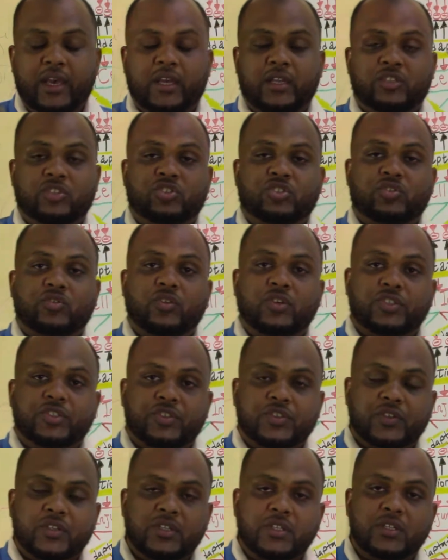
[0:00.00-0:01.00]
and
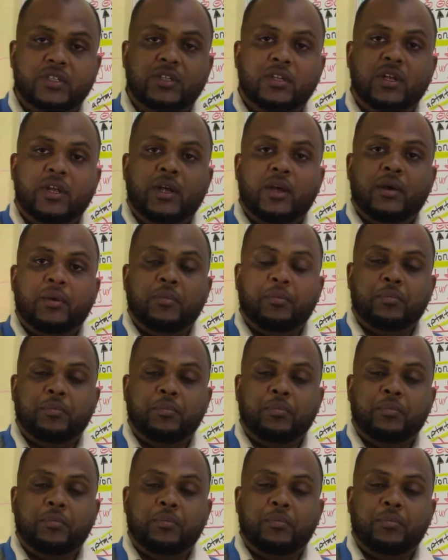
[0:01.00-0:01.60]
structural